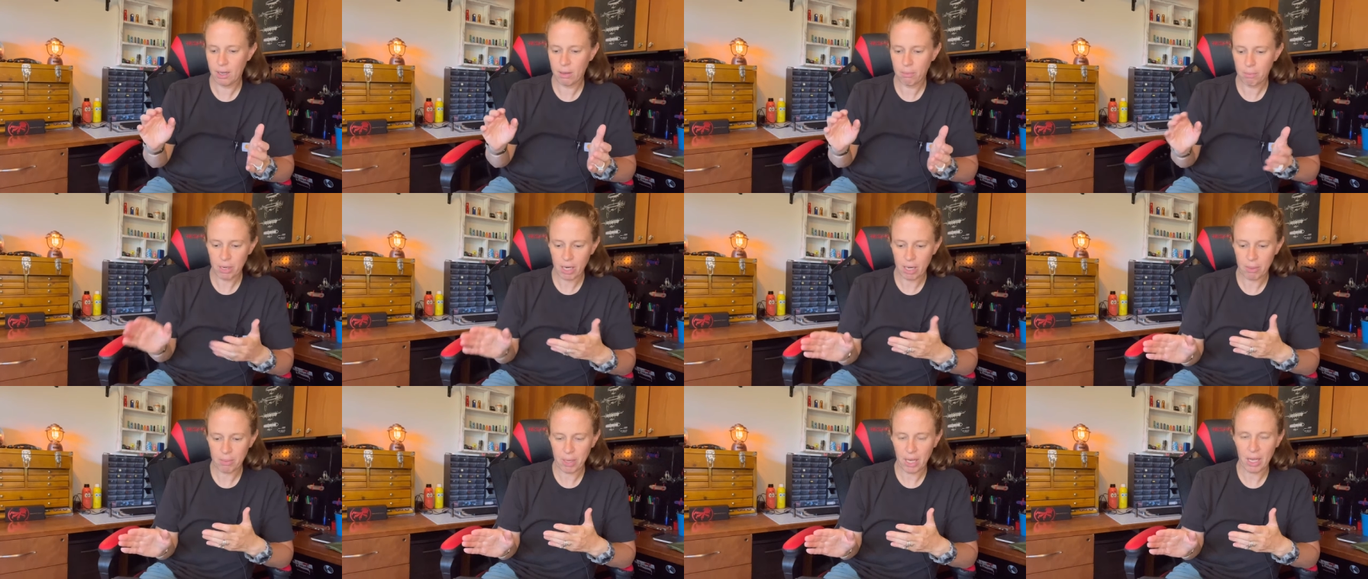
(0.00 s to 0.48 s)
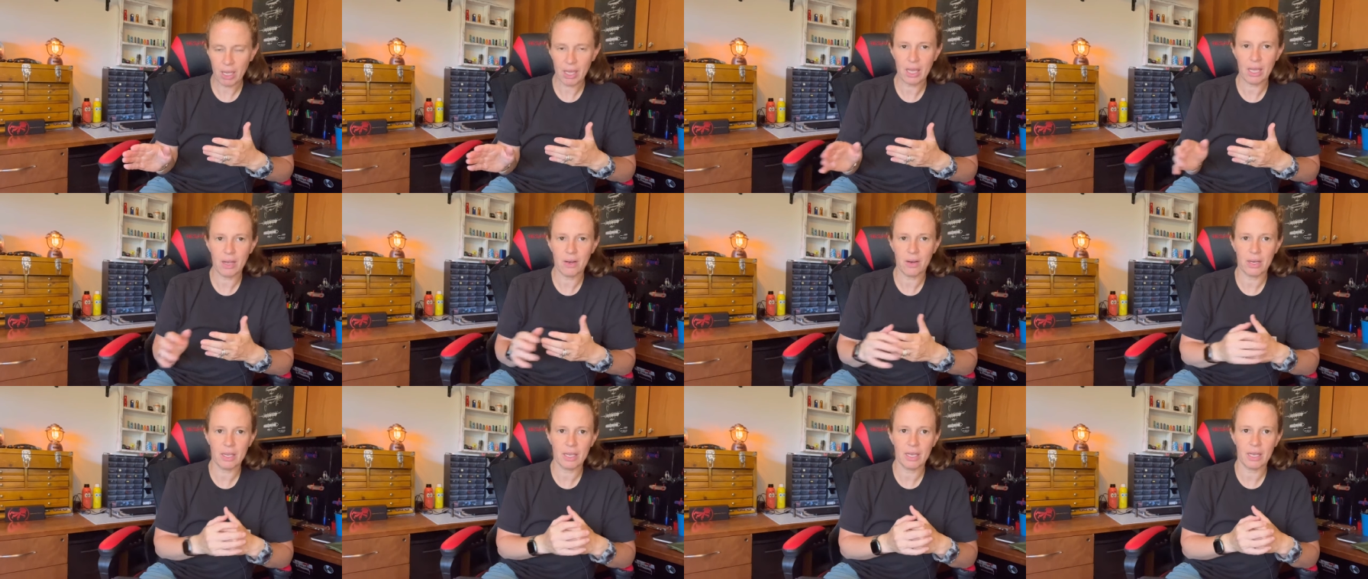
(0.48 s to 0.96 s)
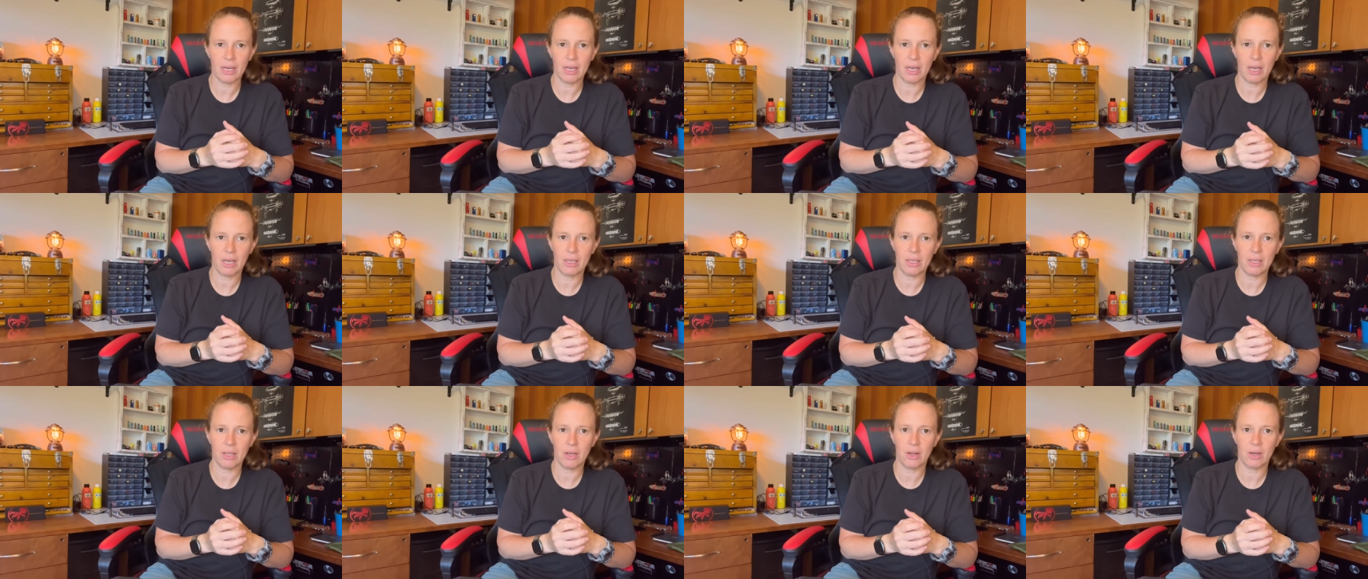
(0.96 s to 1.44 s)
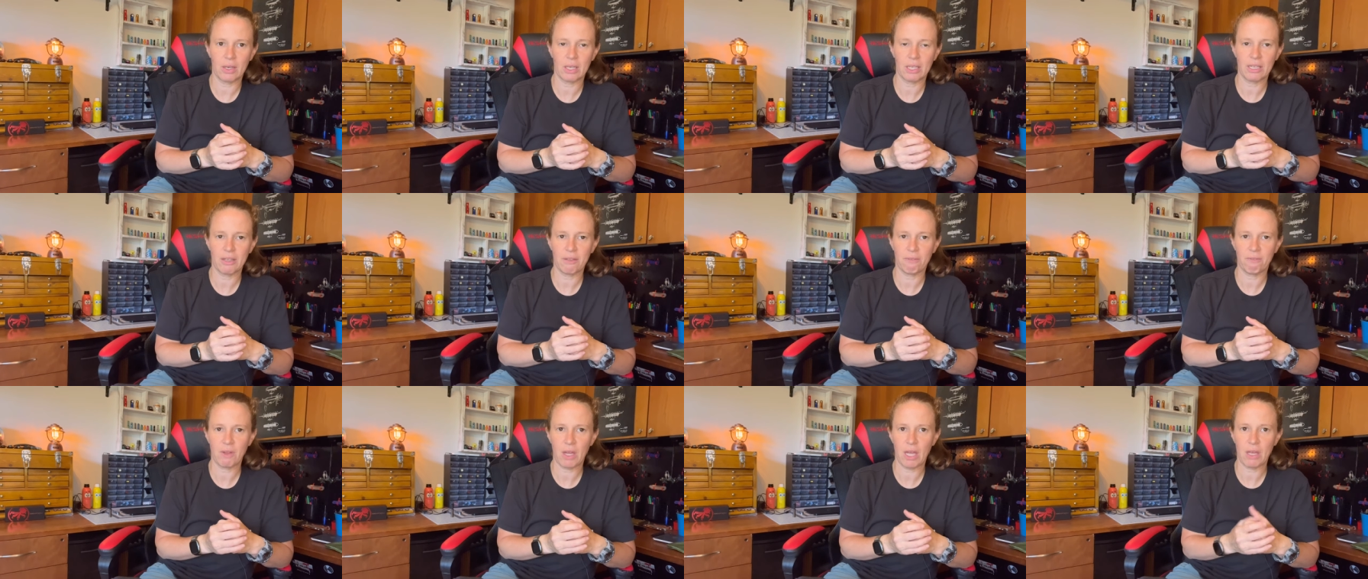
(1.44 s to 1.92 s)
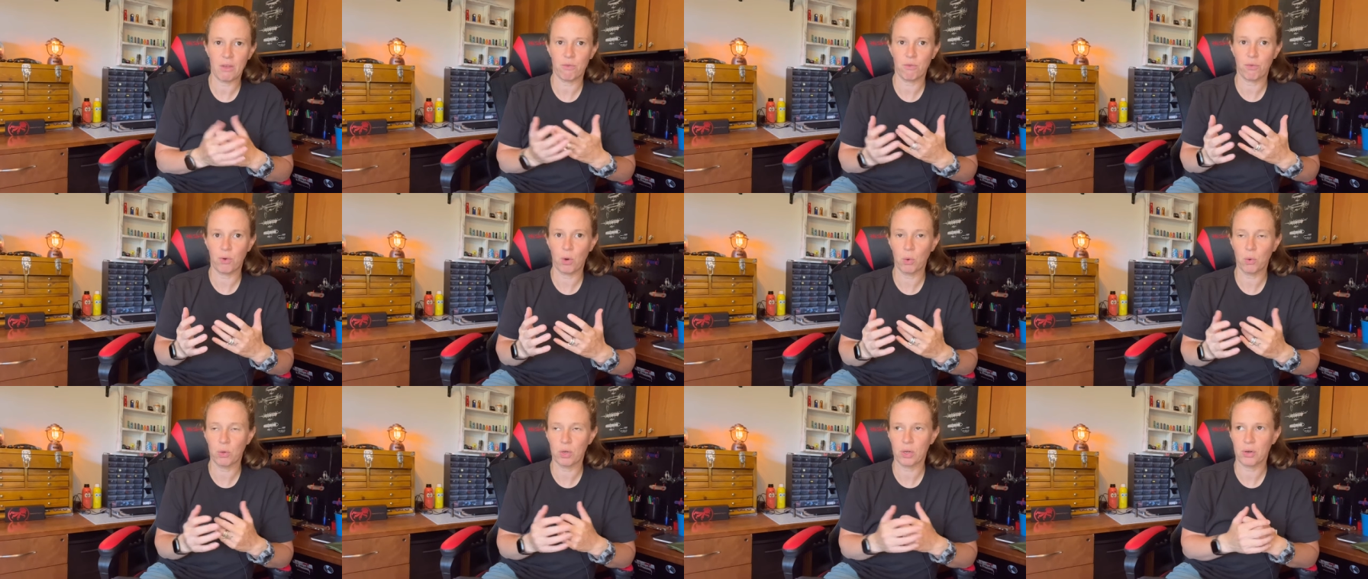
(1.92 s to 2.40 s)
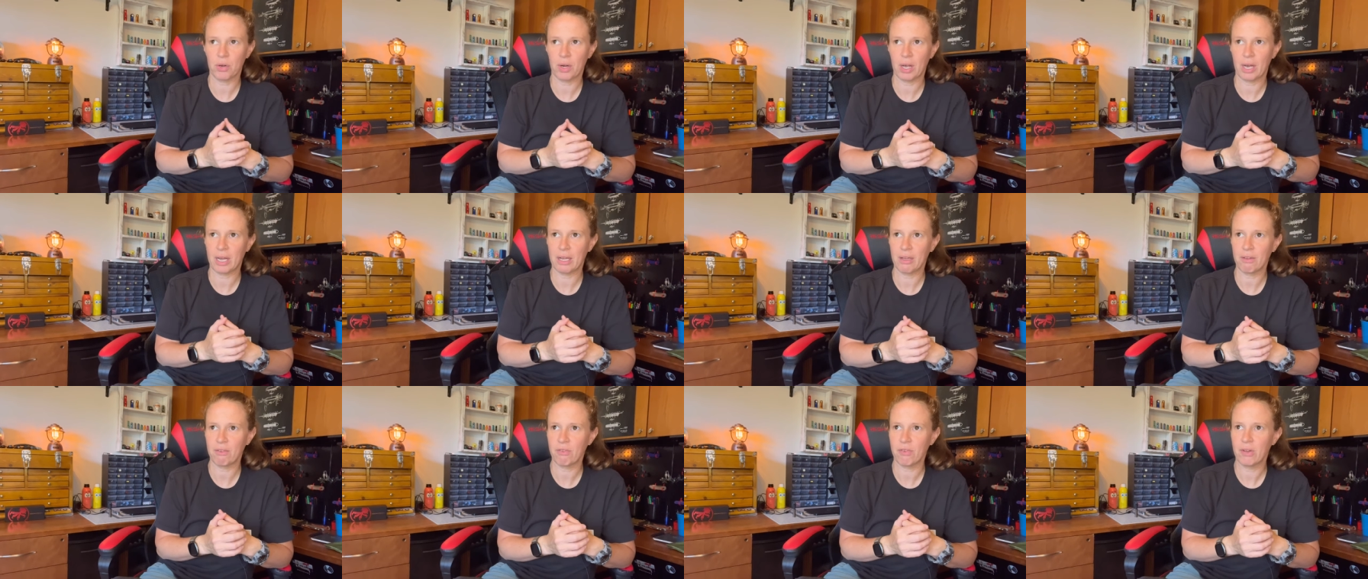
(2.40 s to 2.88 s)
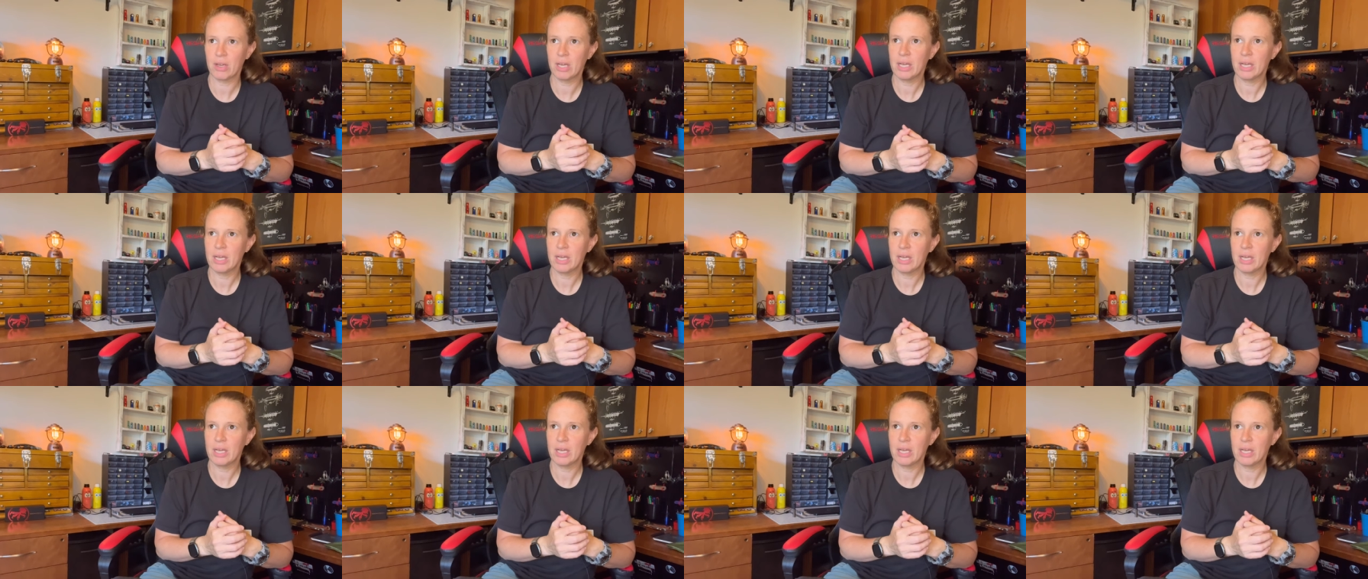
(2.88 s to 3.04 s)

but I'm not carrying, you know, a, a folder knife.